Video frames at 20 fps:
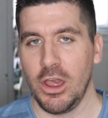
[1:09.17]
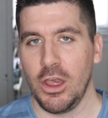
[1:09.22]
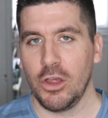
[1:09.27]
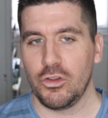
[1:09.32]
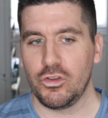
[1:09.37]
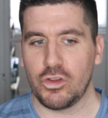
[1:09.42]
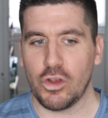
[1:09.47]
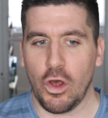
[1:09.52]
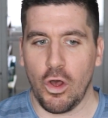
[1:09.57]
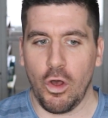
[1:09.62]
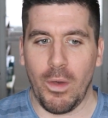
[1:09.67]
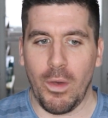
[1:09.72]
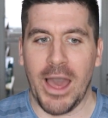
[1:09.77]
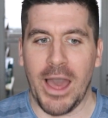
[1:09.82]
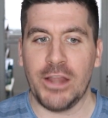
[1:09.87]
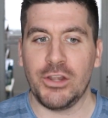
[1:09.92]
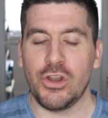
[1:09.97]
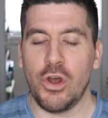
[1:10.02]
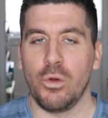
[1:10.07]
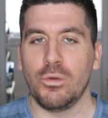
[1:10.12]
So
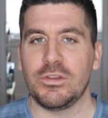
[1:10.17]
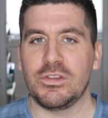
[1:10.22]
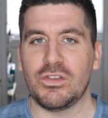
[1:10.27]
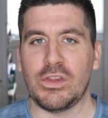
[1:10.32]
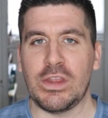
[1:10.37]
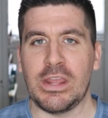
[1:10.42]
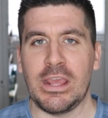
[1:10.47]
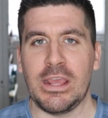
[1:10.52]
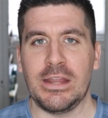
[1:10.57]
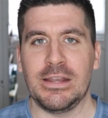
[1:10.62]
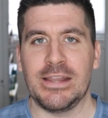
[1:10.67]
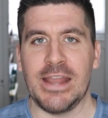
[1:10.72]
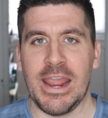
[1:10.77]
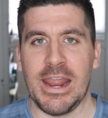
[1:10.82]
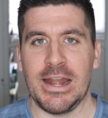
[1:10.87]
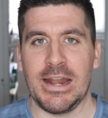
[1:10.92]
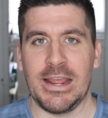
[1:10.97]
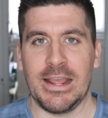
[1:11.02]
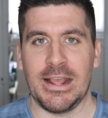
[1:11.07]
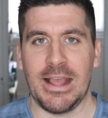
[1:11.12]
I don't see
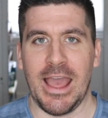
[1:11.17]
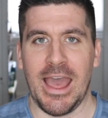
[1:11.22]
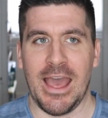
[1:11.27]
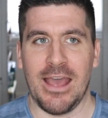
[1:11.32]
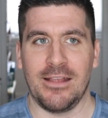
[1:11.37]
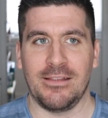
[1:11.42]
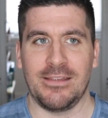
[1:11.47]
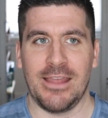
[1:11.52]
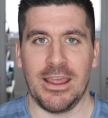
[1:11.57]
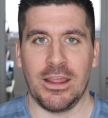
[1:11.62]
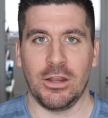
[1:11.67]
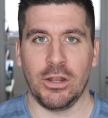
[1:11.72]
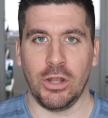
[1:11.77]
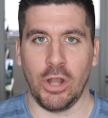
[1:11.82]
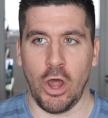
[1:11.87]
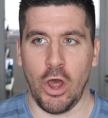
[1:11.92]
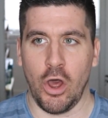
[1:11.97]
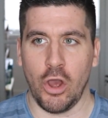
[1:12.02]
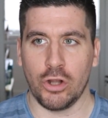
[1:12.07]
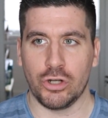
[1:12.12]
dating as a
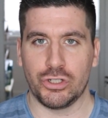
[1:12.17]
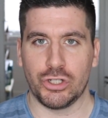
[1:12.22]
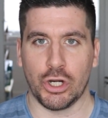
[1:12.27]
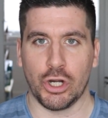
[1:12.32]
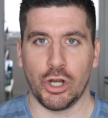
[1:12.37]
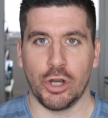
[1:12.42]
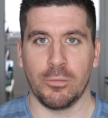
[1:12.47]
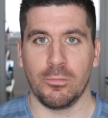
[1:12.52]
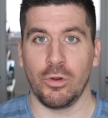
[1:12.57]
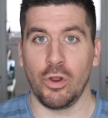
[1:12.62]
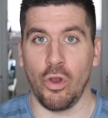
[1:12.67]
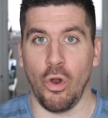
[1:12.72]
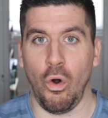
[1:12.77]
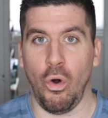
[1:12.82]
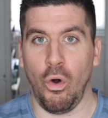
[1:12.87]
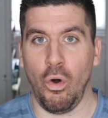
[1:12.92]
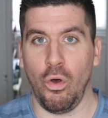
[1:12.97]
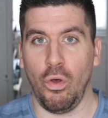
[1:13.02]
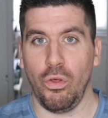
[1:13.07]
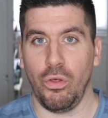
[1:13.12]
long term
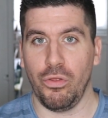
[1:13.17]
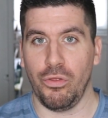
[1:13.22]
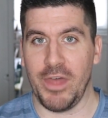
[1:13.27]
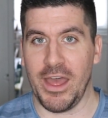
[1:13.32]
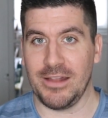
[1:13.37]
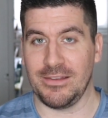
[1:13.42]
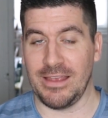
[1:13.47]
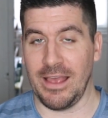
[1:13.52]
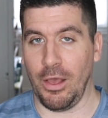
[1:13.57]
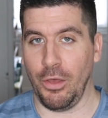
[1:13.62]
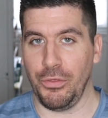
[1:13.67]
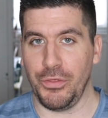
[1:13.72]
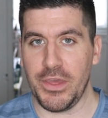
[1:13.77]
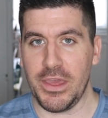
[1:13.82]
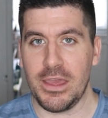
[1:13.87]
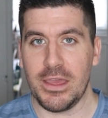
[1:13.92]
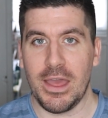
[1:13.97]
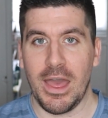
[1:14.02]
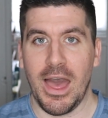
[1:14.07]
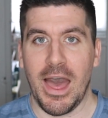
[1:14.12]
goal that's
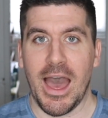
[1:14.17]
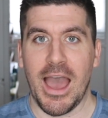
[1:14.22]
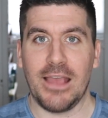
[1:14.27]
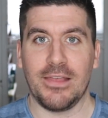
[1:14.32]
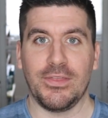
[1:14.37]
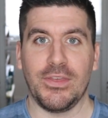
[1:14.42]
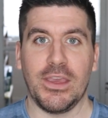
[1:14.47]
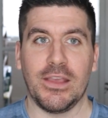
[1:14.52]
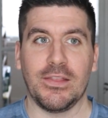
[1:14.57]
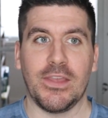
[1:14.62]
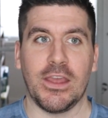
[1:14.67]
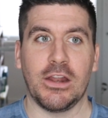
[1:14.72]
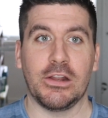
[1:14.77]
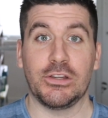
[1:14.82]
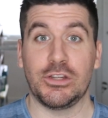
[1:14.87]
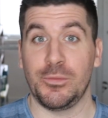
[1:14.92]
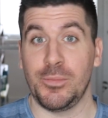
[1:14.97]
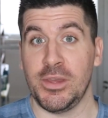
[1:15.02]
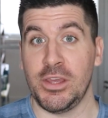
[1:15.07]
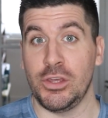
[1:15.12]
healthy. I think that it
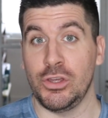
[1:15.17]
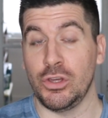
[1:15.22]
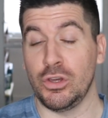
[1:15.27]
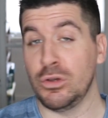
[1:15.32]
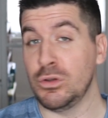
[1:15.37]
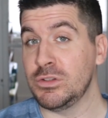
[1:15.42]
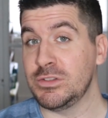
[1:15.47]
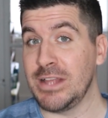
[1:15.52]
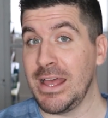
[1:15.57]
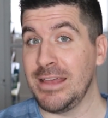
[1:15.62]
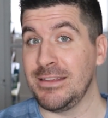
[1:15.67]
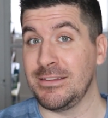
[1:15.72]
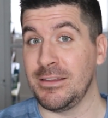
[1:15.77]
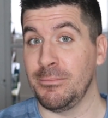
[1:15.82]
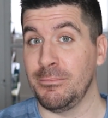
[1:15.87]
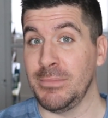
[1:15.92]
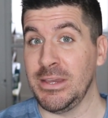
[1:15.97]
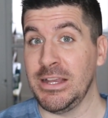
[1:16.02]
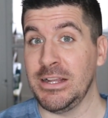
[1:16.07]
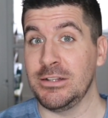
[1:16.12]
should be used as a
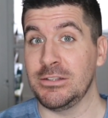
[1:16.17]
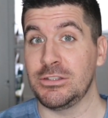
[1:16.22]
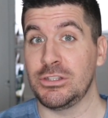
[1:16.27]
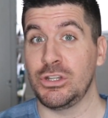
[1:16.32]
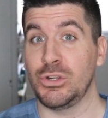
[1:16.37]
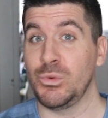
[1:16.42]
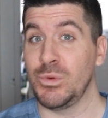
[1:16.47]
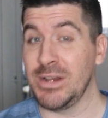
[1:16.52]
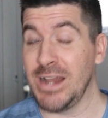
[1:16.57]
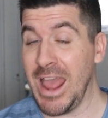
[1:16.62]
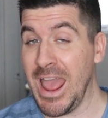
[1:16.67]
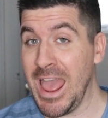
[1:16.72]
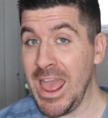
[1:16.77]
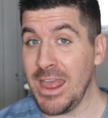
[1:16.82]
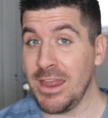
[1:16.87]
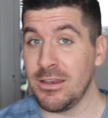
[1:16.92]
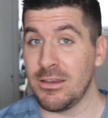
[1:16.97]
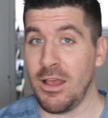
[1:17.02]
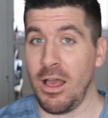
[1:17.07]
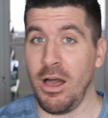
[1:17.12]
means to an
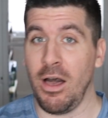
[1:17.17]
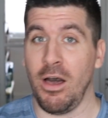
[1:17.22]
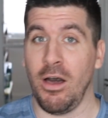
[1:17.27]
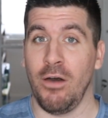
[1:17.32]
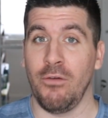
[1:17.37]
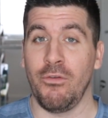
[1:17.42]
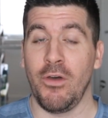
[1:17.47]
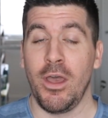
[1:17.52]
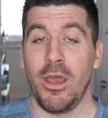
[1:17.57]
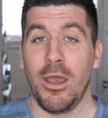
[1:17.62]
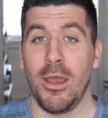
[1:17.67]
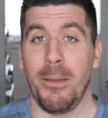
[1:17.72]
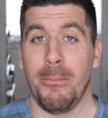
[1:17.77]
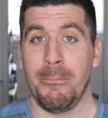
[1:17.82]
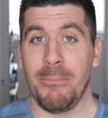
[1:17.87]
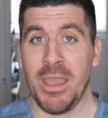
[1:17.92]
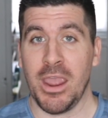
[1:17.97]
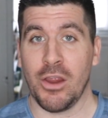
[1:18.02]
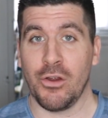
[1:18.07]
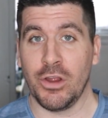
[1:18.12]
end of
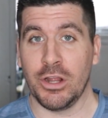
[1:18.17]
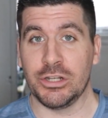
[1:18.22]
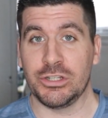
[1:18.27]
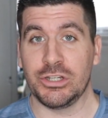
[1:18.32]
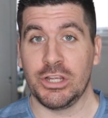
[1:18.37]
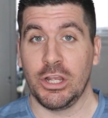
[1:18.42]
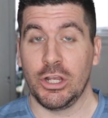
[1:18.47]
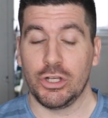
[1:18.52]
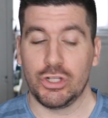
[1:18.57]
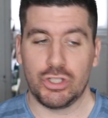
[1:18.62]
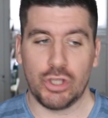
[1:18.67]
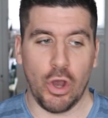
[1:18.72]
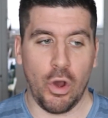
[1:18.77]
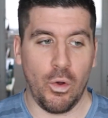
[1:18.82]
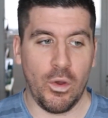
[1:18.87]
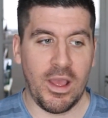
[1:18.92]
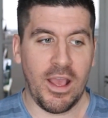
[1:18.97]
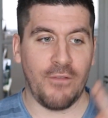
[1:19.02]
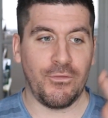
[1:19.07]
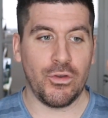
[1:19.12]
marriage.
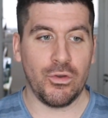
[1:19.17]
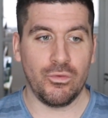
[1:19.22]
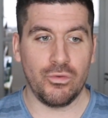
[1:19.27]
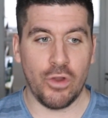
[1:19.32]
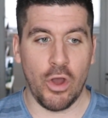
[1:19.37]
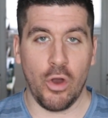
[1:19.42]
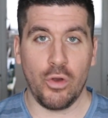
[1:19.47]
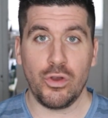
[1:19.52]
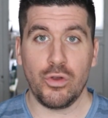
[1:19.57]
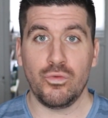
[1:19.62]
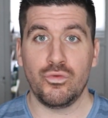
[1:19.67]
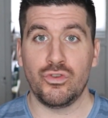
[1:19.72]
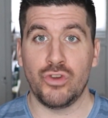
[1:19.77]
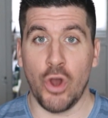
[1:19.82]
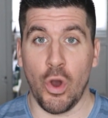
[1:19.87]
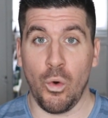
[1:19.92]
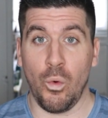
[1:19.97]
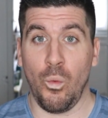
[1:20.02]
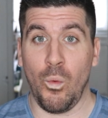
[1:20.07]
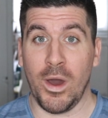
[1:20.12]
So if you know you
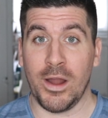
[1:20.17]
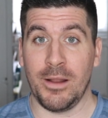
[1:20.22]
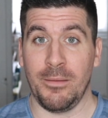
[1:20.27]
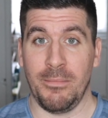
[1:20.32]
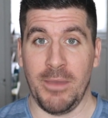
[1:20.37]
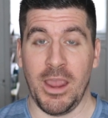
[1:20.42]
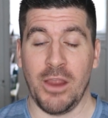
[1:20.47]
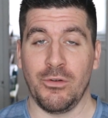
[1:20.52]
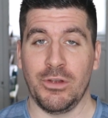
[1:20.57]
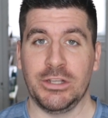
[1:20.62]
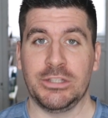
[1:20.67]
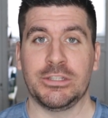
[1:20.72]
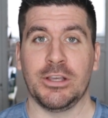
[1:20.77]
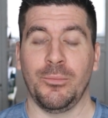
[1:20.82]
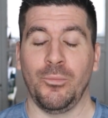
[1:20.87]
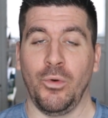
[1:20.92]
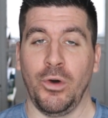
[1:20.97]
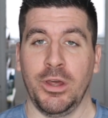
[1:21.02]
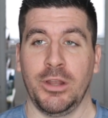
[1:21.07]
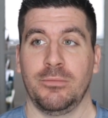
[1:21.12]
don't want to marry
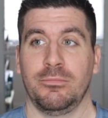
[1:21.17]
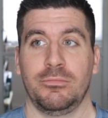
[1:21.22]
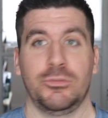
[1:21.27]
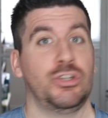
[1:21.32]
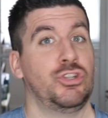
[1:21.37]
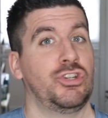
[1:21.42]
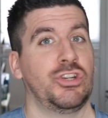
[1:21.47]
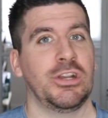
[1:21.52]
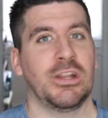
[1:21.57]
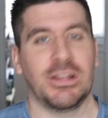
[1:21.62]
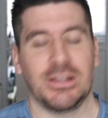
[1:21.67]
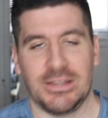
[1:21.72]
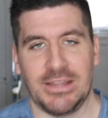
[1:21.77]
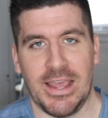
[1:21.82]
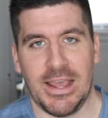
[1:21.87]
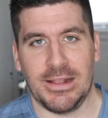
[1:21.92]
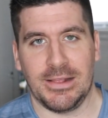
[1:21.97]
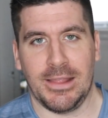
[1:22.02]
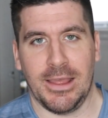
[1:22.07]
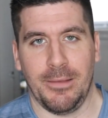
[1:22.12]
someone, you shouldn't
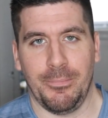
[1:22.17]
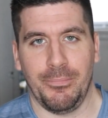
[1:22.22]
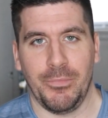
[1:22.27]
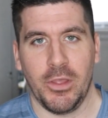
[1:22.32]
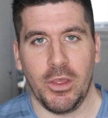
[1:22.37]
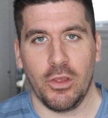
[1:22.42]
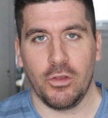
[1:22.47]
date them.